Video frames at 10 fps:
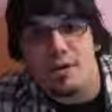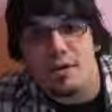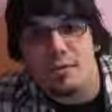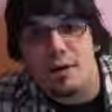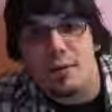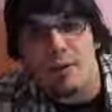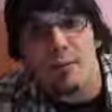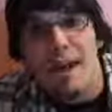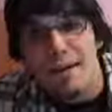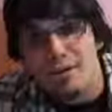I would
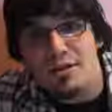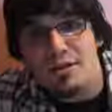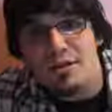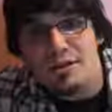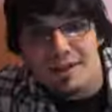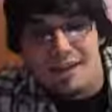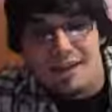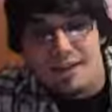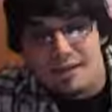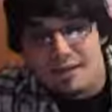imagine
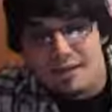that